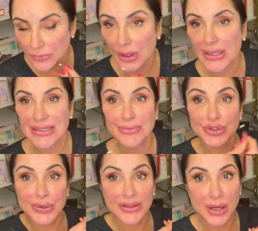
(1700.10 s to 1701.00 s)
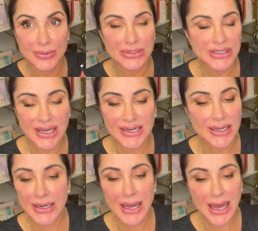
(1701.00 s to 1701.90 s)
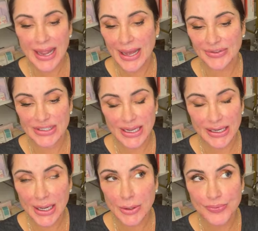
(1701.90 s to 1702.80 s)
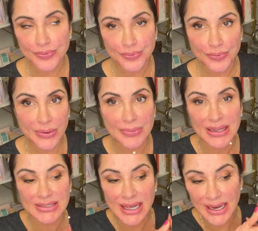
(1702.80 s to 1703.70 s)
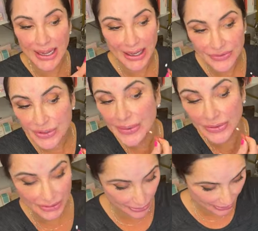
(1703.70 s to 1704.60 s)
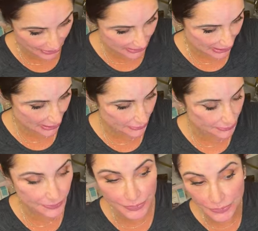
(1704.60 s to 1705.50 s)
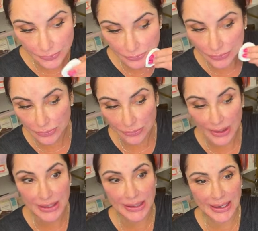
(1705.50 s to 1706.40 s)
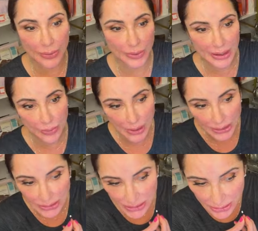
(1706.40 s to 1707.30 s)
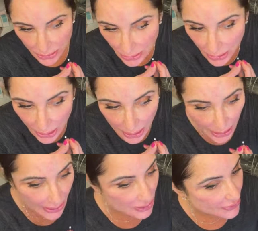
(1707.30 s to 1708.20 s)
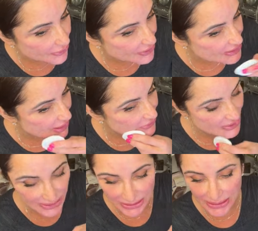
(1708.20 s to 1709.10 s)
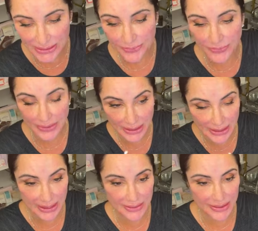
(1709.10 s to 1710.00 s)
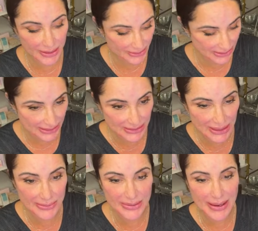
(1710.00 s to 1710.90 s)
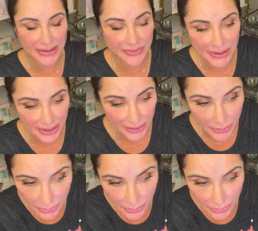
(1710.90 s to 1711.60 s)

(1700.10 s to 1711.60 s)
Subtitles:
Because I'm doing the opposite side, I have to take it out because I have to be able to put this in and lay it where I want. I look for the deficits and the 10 times magnifying.